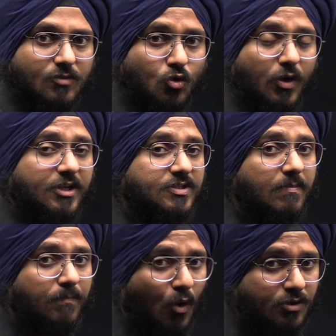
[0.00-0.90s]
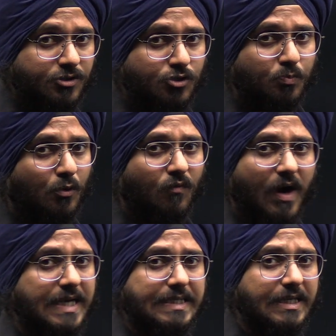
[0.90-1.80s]
So it is important to
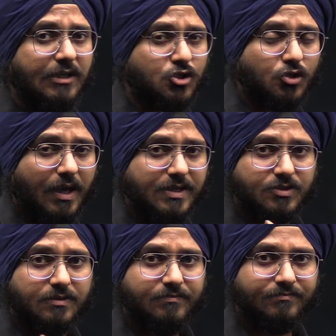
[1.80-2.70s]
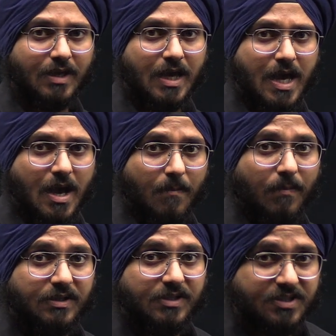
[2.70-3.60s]
provide the initializer,
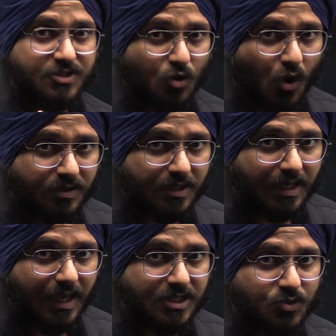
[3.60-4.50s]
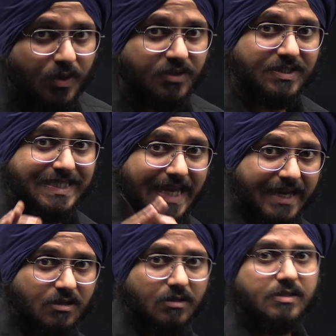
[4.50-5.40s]
but this is not the case with
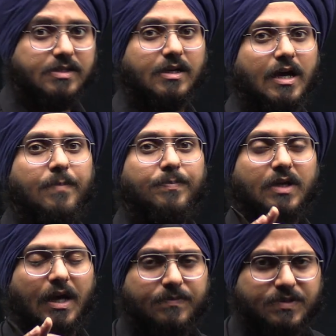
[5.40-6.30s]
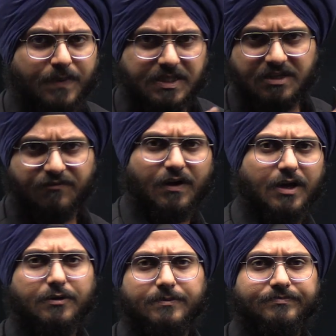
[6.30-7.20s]
decltype type
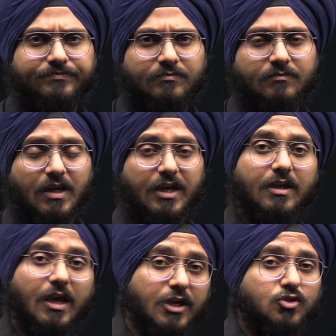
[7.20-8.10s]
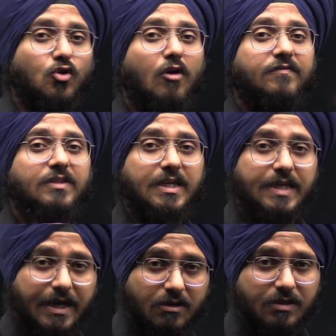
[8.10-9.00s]
specifier. In case of the
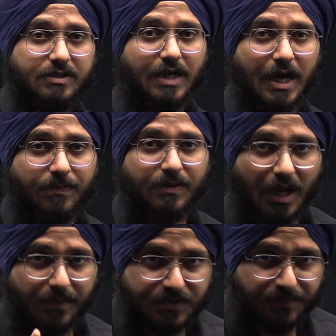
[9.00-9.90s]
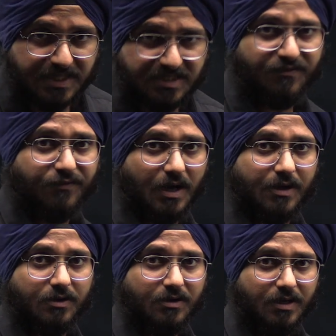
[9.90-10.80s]
decltype type
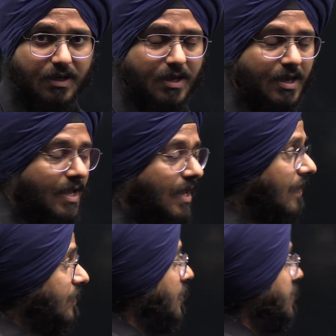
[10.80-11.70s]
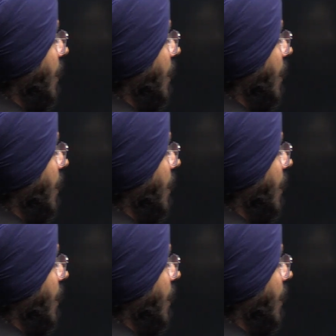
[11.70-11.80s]
specifier, the